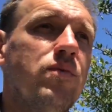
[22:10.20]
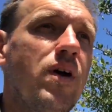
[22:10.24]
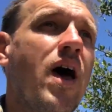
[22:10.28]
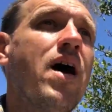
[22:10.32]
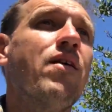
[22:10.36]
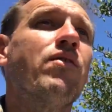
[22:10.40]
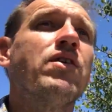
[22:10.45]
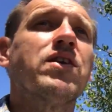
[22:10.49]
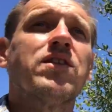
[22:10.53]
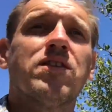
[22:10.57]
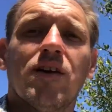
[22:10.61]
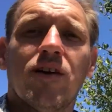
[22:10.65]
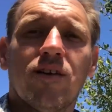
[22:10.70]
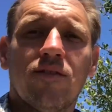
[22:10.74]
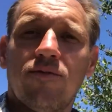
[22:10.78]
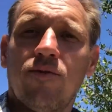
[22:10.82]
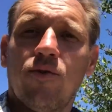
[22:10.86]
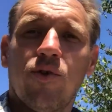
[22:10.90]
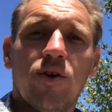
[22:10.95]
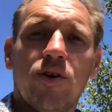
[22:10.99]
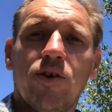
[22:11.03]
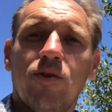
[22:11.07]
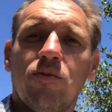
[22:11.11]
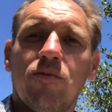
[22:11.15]
everything
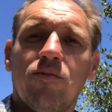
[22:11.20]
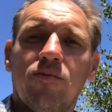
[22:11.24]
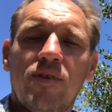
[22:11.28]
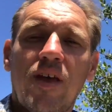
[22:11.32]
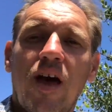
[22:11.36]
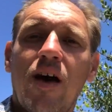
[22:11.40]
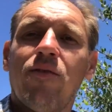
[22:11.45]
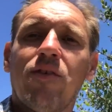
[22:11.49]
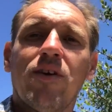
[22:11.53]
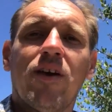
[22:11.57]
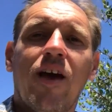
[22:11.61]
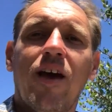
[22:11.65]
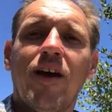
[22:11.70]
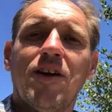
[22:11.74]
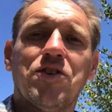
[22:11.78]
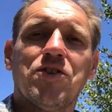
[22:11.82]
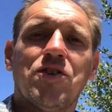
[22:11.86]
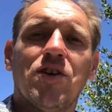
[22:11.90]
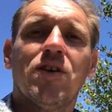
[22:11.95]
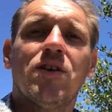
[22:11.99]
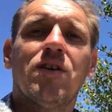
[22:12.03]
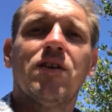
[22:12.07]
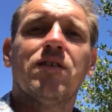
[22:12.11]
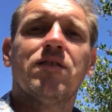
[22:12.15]
for you,
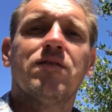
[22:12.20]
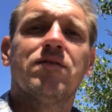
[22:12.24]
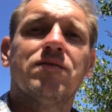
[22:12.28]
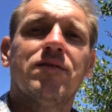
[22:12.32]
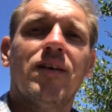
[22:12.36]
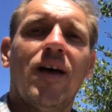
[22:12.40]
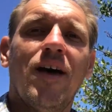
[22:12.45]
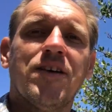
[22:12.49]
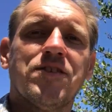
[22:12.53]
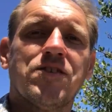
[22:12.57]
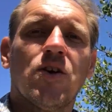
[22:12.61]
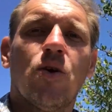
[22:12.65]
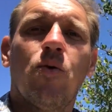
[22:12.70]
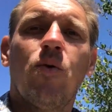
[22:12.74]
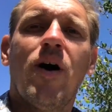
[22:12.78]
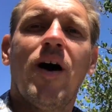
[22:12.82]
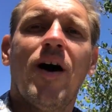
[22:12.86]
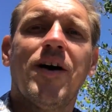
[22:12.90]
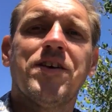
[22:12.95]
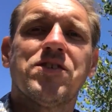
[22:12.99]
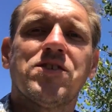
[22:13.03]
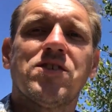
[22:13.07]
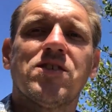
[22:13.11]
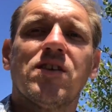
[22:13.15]
navigation,
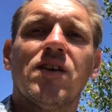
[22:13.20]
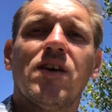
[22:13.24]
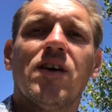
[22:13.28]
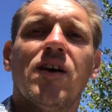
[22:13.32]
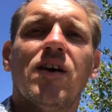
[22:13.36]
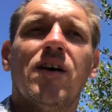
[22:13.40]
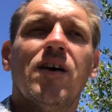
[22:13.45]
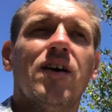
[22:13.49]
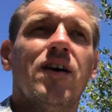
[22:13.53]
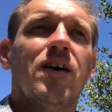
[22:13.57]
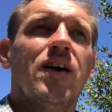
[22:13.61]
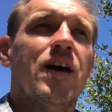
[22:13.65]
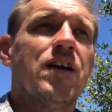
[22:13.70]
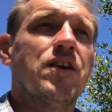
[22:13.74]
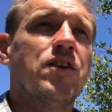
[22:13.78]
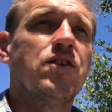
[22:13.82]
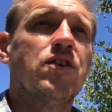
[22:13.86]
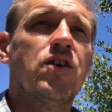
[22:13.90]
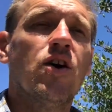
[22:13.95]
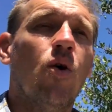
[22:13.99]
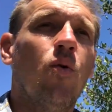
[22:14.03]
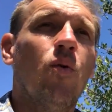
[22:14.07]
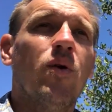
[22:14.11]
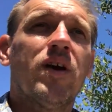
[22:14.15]
SOS, and you
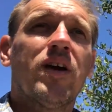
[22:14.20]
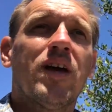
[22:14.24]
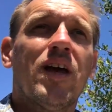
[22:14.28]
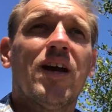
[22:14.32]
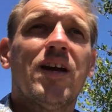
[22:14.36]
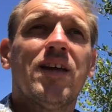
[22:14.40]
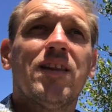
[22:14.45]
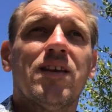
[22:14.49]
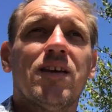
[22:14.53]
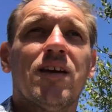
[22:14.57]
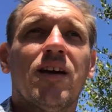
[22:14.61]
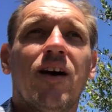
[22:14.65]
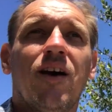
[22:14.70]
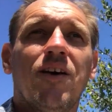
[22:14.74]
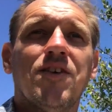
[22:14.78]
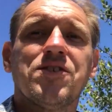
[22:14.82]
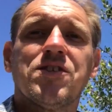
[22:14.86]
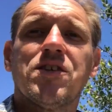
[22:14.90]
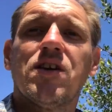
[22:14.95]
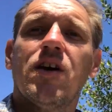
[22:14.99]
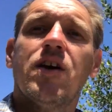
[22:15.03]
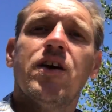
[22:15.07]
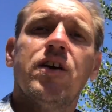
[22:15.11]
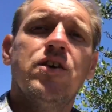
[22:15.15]
don't want to get anything
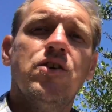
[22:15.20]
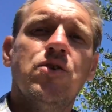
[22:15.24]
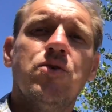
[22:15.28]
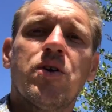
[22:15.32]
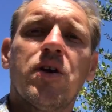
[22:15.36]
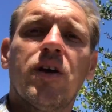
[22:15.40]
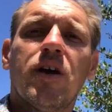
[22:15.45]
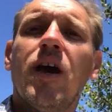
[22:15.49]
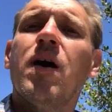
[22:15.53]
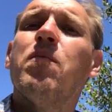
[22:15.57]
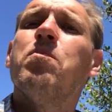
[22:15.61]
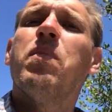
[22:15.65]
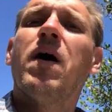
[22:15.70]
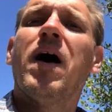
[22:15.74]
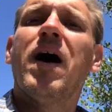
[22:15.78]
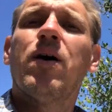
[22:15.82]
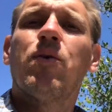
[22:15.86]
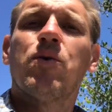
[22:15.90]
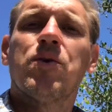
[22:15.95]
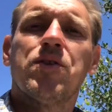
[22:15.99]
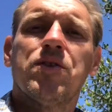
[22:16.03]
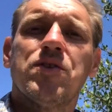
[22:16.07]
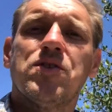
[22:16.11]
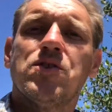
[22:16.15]
else, you can get by
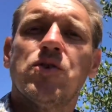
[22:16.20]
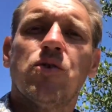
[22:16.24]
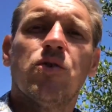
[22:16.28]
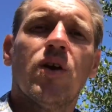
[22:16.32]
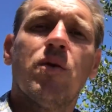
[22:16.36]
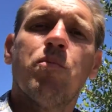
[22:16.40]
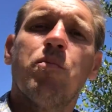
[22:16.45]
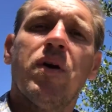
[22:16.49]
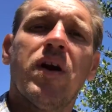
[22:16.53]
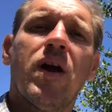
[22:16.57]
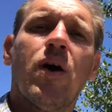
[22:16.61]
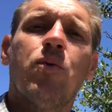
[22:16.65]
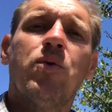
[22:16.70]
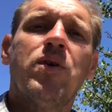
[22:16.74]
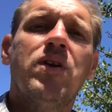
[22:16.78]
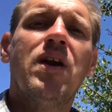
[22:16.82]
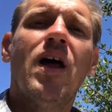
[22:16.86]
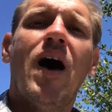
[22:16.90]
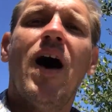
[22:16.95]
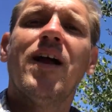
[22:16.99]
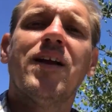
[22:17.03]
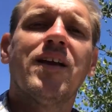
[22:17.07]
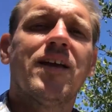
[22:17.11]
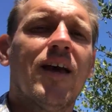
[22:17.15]
with this unit, but I would
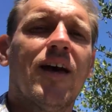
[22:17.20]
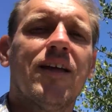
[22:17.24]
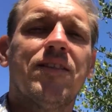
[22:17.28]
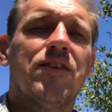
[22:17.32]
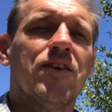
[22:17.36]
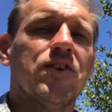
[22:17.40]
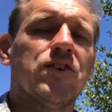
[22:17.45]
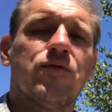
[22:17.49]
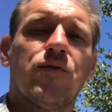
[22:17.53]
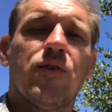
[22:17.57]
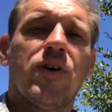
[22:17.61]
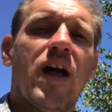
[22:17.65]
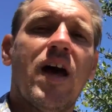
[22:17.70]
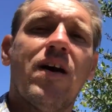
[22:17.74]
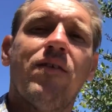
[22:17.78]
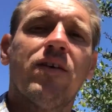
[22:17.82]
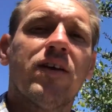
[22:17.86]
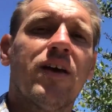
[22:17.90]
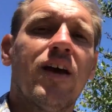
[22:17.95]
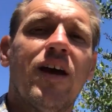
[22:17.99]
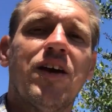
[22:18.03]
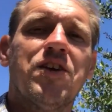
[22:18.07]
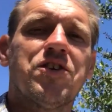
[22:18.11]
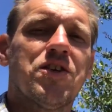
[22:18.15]
not get this for
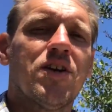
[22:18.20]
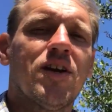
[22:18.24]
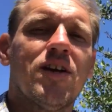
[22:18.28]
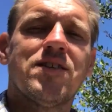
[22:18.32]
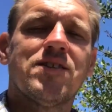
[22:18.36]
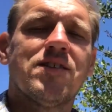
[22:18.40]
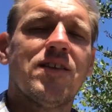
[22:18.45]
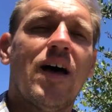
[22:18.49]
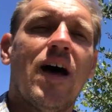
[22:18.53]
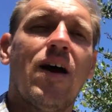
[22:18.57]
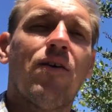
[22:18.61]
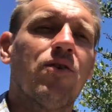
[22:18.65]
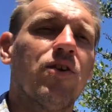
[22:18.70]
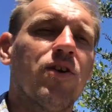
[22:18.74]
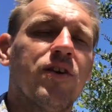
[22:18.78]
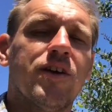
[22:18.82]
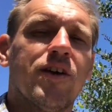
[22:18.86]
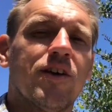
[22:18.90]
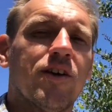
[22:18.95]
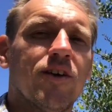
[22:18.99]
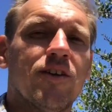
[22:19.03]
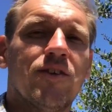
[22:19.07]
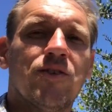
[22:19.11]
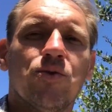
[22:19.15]
navigation. It's not
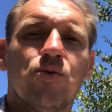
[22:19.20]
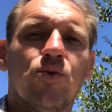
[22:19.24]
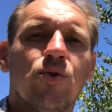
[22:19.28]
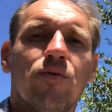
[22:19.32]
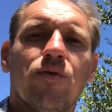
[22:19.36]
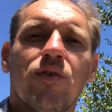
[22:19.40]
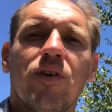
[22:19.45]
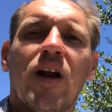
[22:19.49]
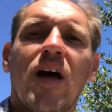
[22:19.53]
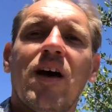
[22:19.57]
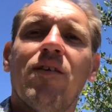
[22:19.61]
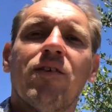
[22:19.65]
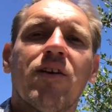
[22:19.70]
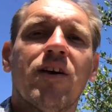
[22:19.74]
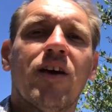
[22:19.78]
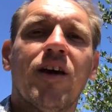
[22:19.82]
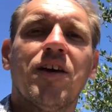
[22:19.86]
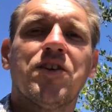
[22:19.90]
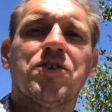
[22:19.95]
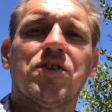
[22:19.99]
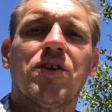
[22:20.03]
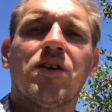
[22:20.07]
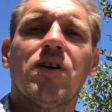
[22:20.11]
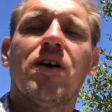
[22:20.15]
really a good tool for
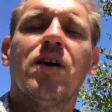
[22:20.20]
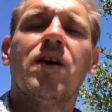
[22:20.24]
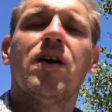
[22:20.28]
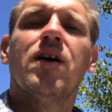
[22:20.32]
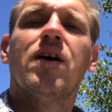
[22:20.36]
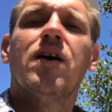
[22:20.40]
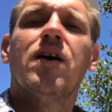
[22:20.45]
navigation.